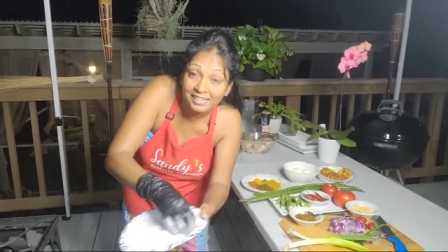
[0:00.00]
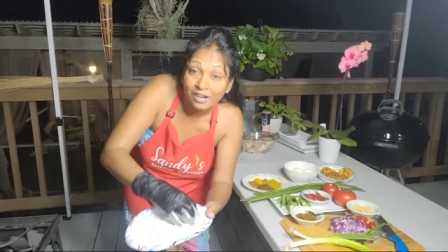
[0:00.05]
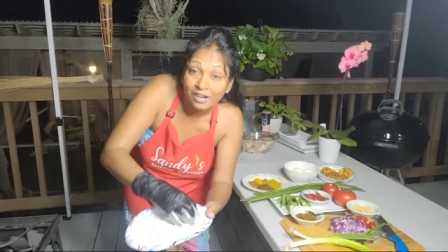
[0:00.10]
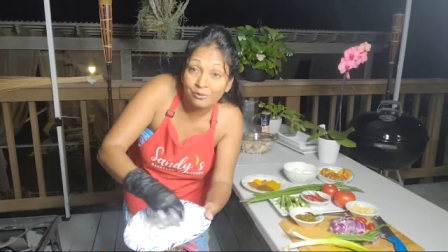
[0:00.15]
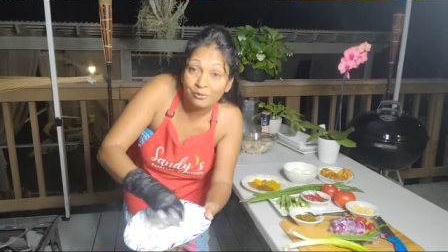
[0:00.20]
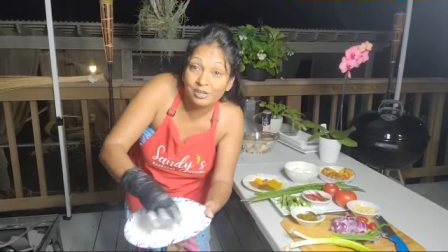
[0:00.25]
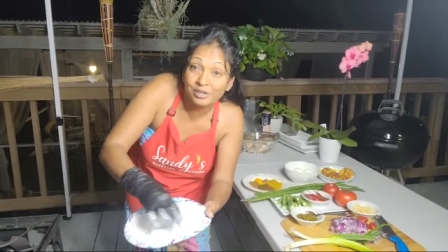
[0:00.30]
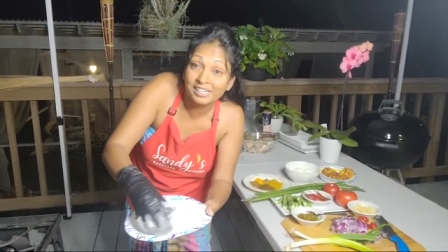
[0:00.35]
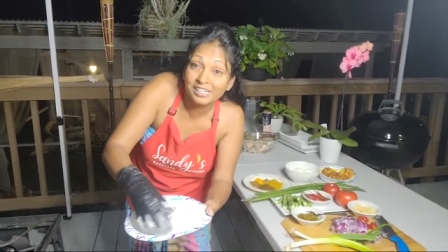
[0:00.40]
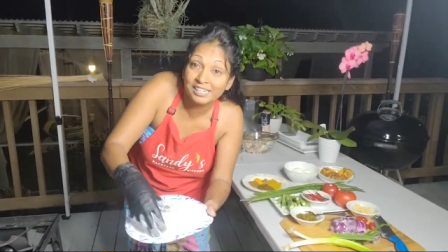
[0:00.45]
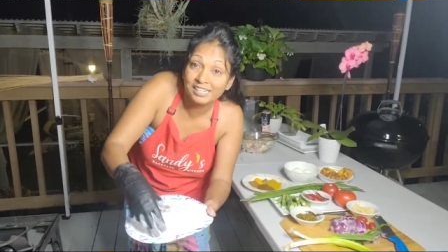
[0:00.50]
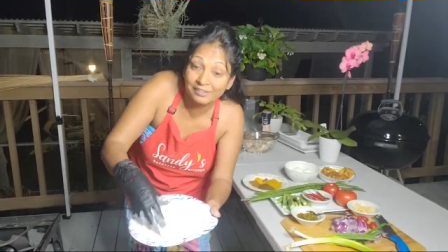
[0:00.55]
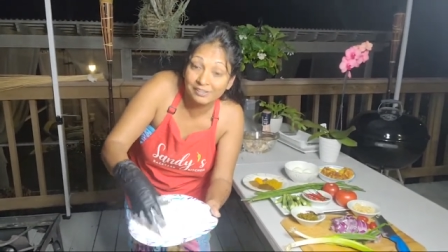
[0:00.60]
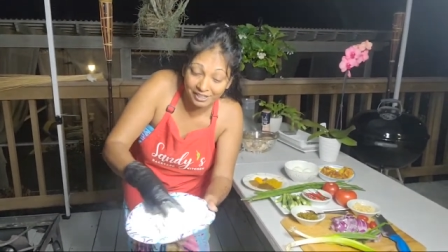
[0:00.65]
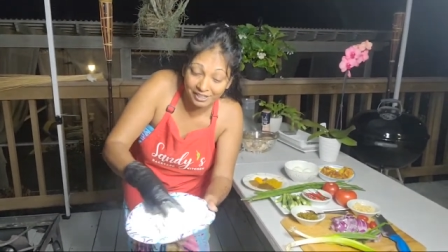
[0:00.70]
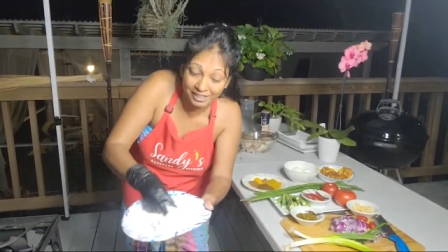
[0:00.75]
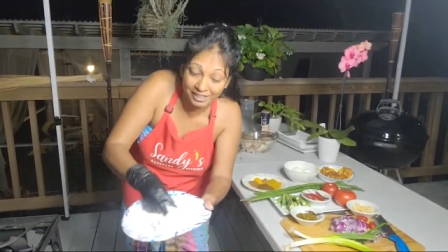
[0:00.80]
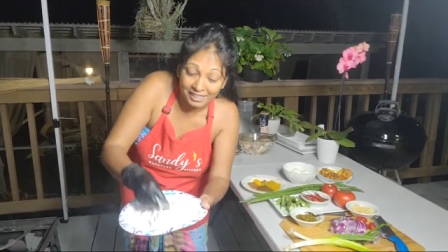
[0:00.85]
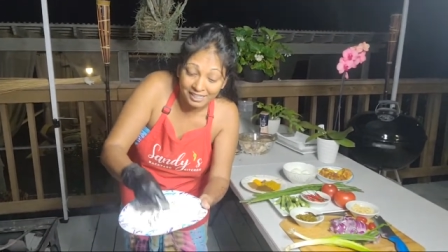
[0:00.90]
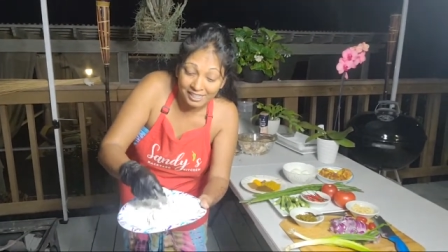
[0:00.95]
We're
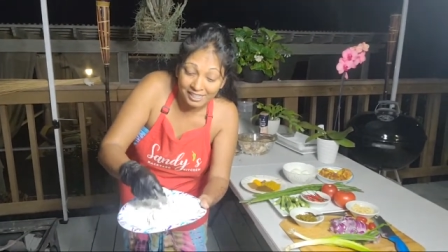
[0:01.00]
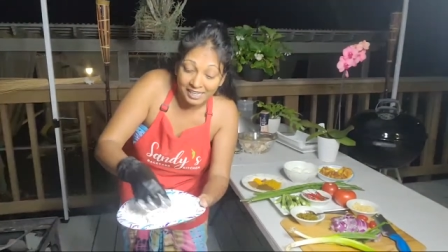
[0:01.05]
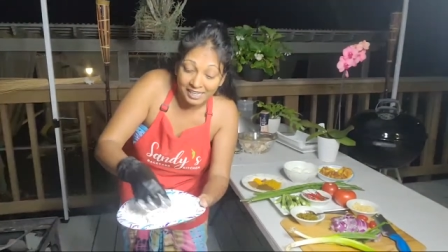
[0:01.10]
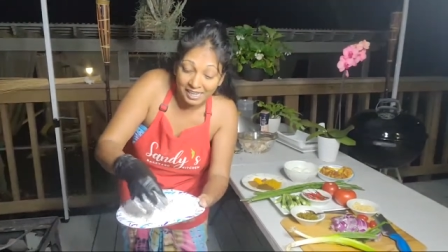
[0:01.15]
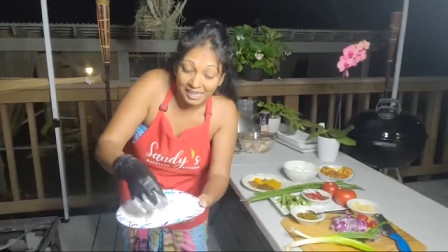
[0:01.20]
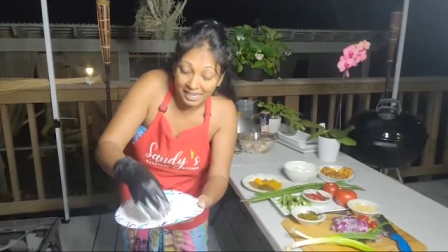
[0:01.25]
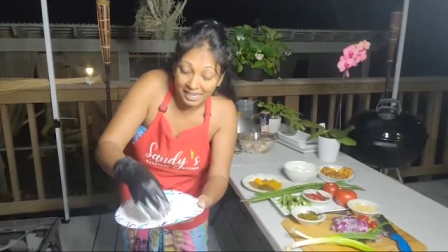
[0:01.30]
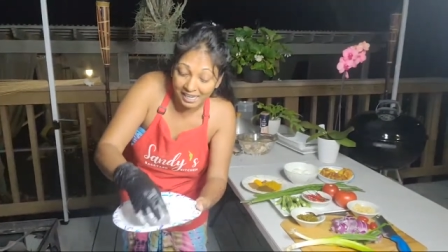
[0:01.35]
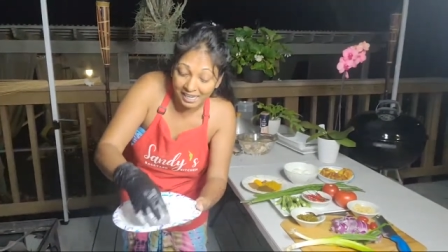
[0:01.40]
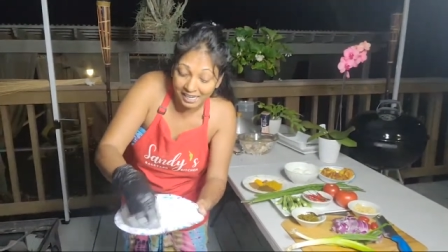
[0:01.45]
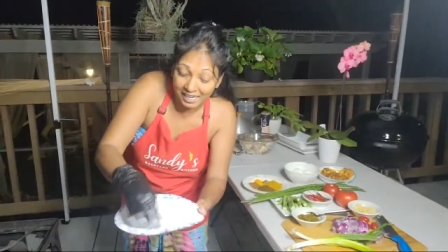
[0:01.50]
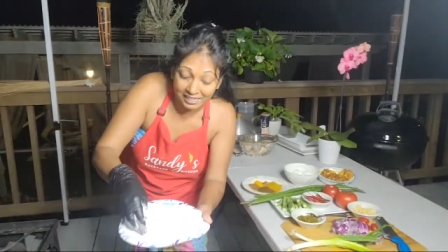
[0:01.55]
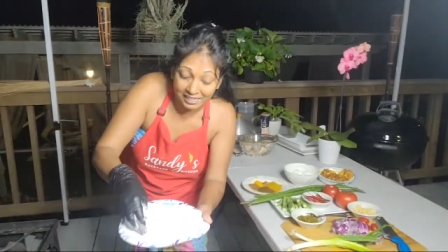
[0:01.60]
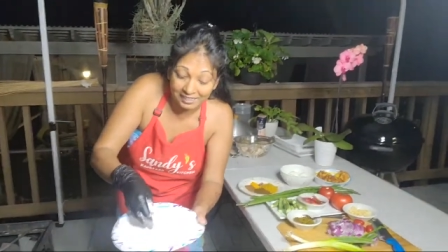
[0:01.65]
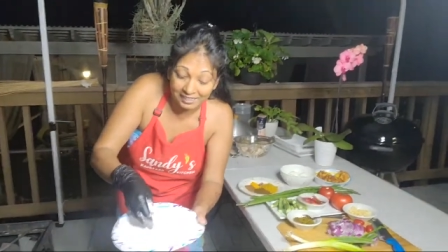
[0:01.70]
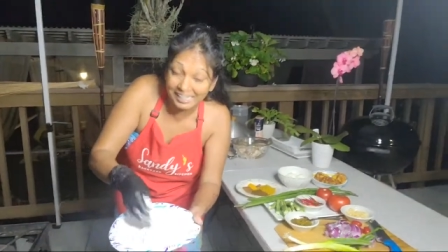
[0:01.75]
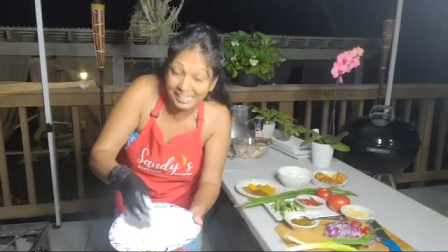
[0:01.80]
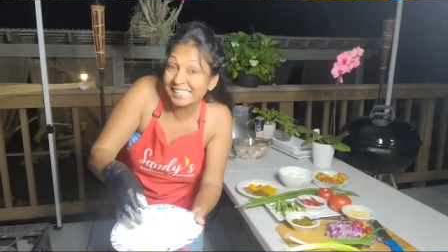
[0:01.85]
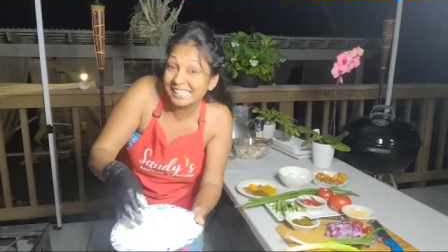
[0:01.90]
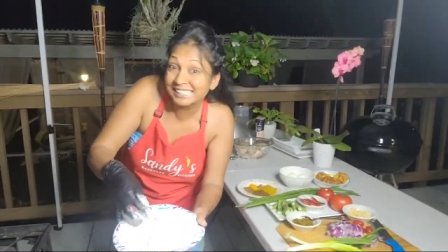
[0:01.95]
leaving uh,
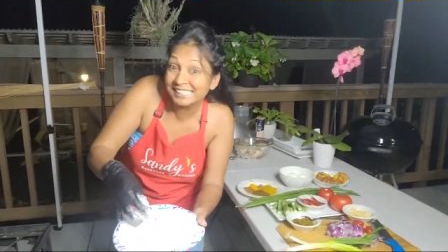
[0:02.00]
less